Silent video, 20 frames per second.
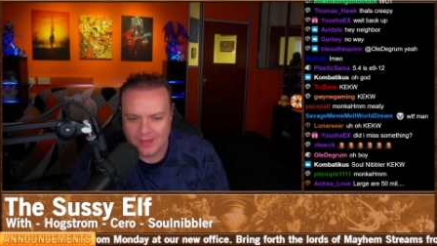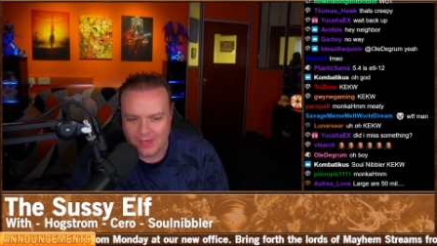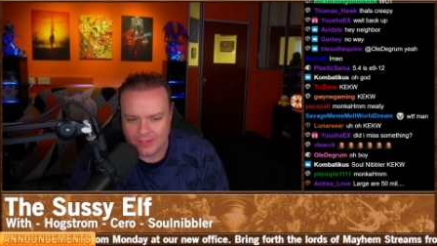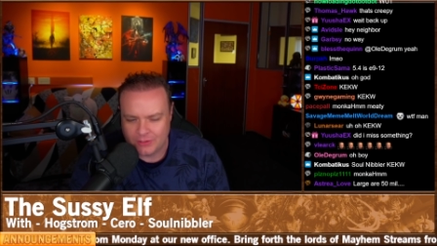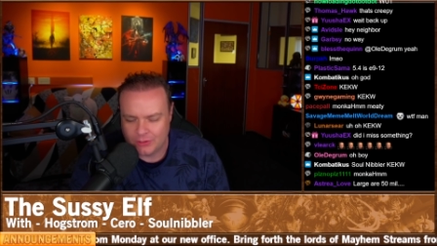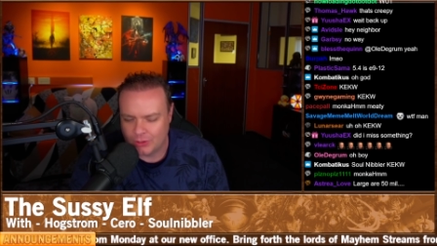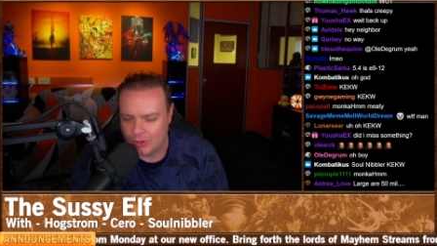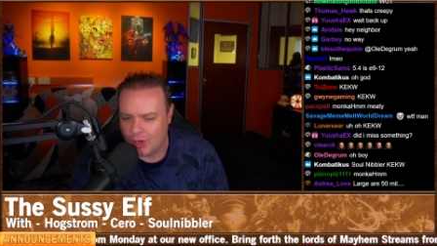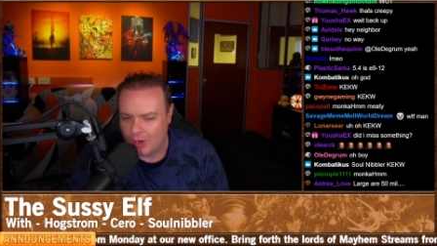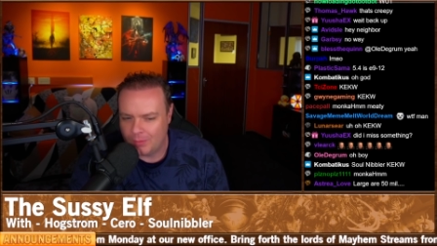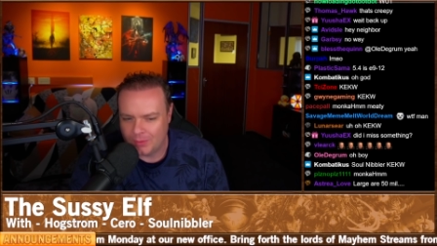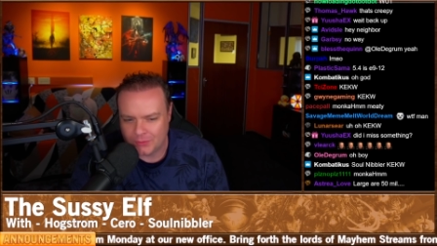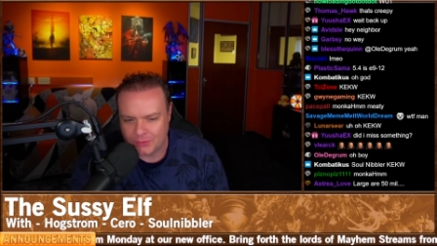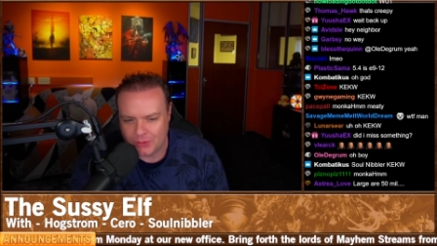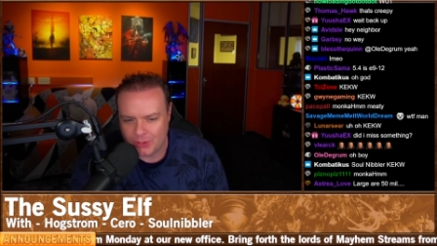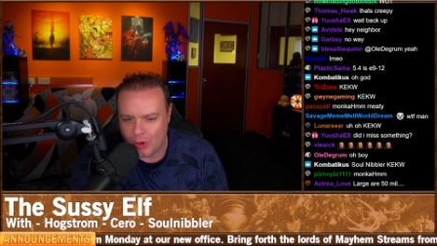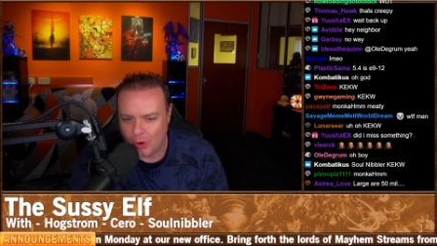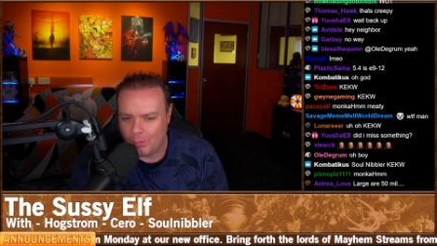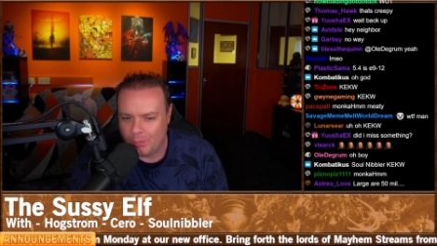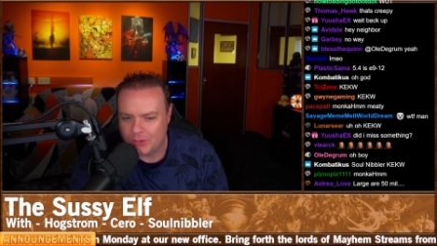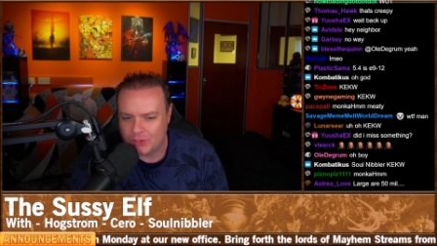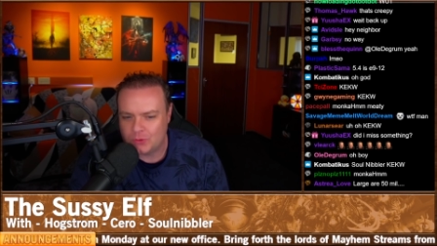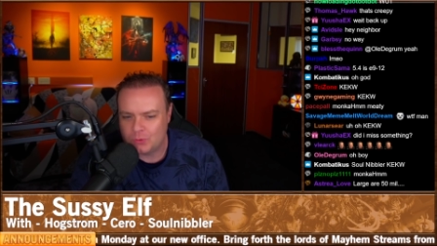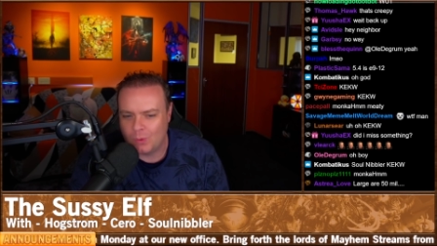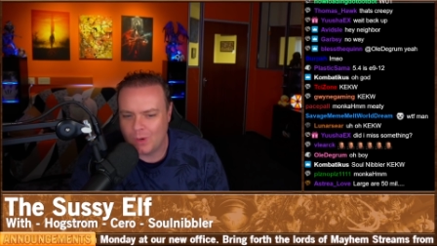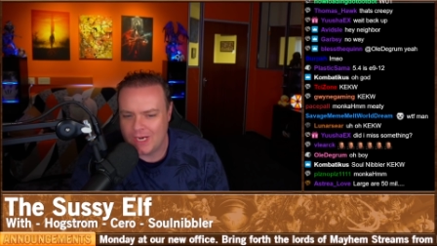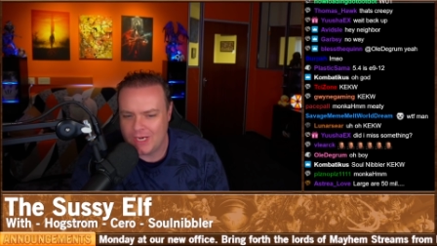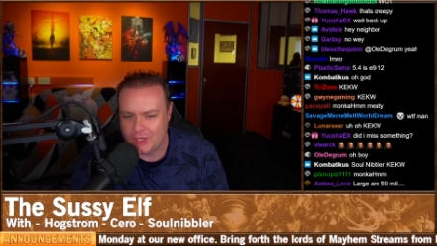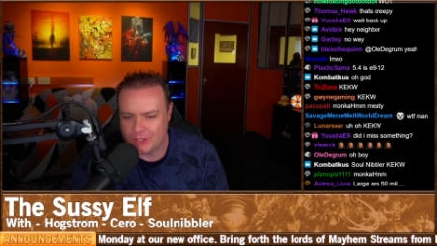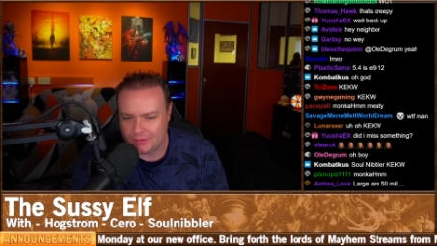It took almost no
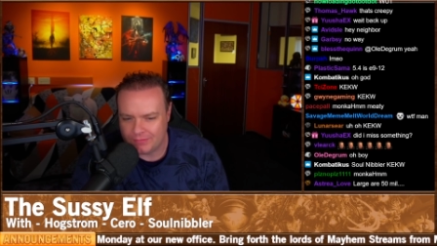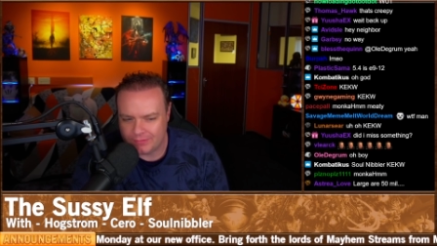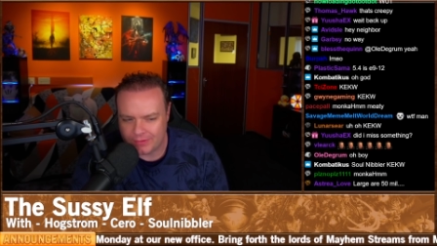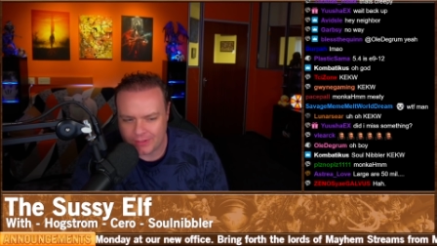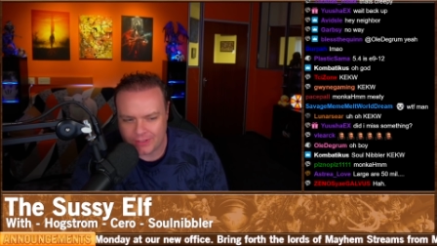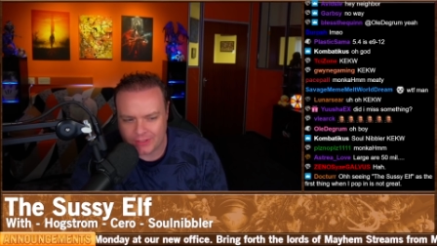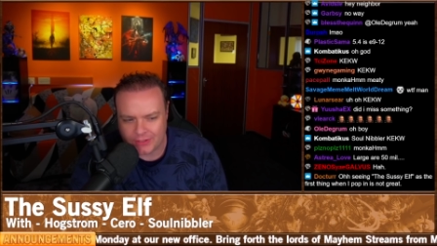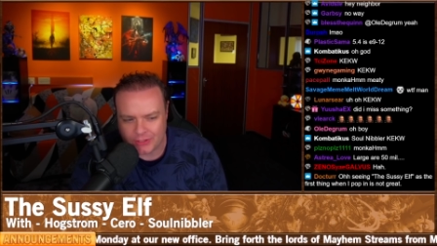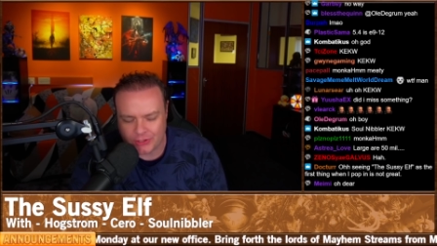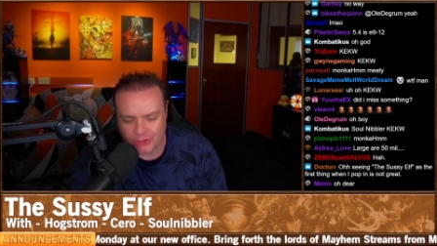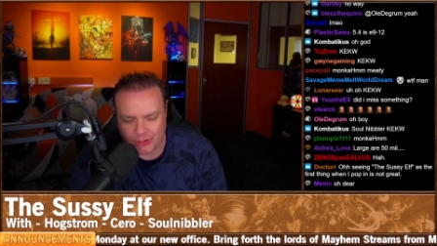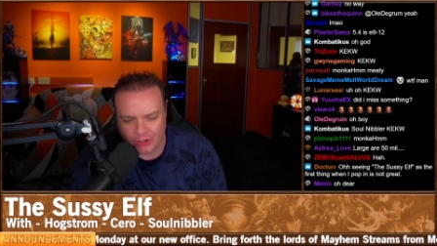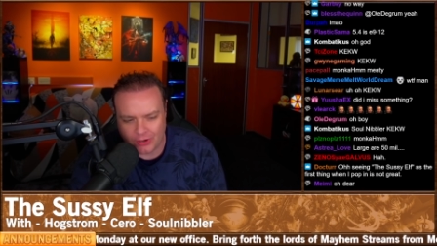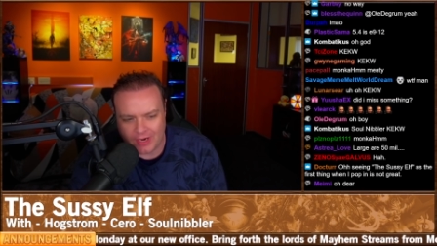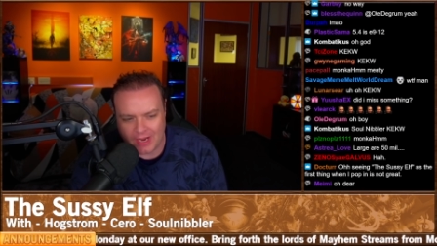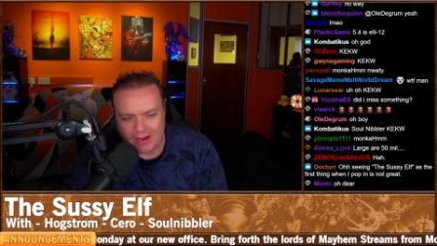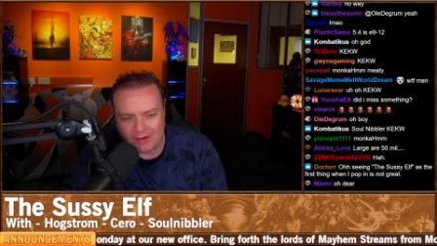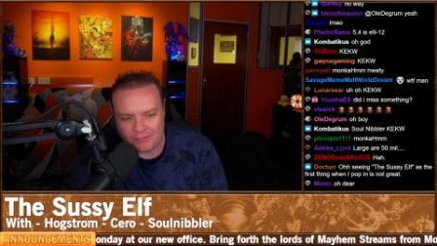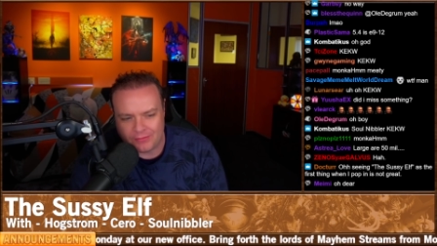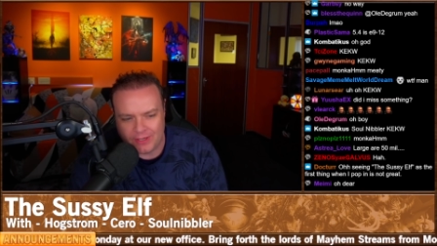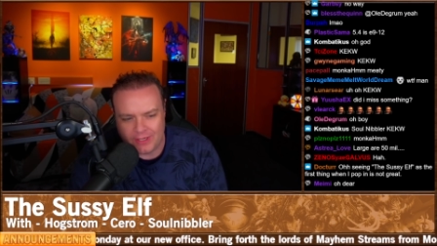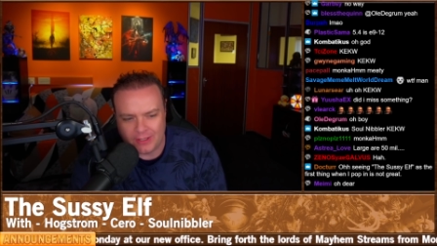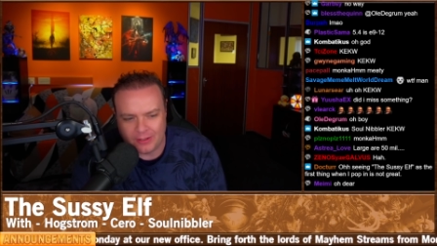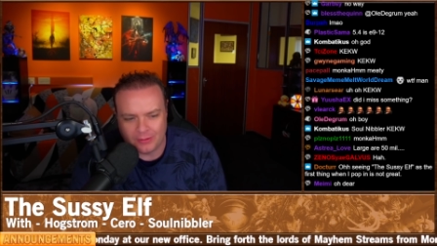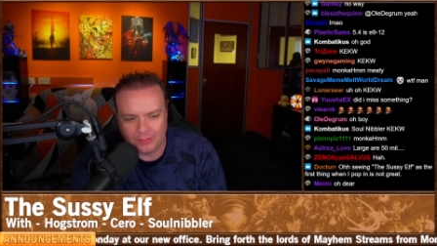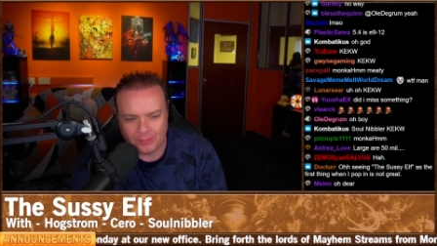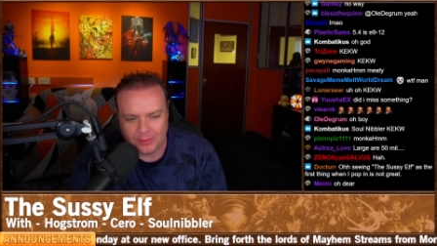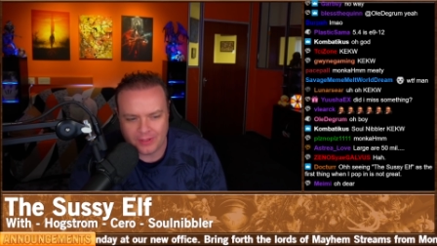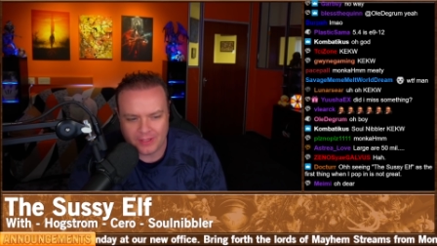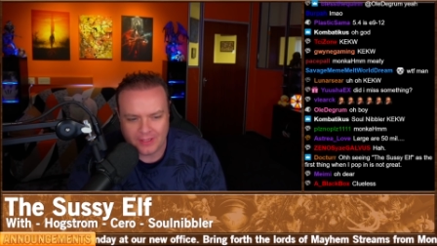persuasion for her to join our free
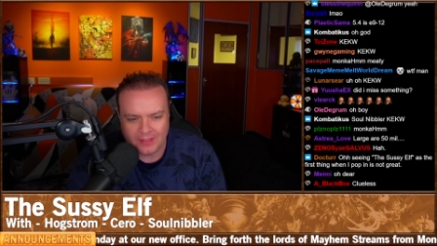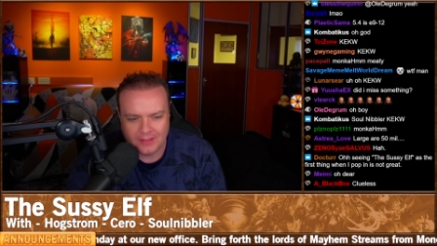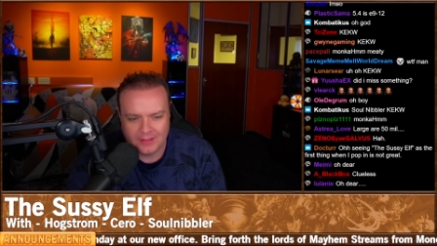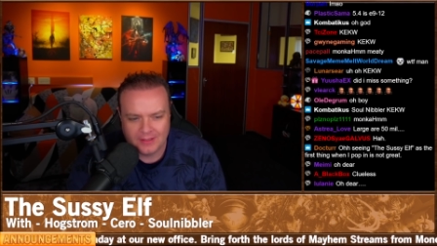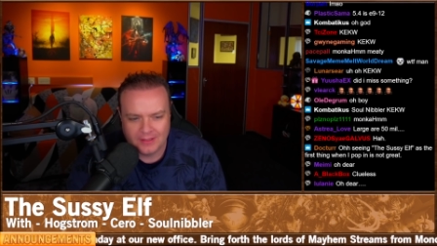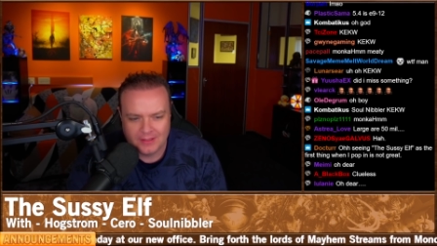company.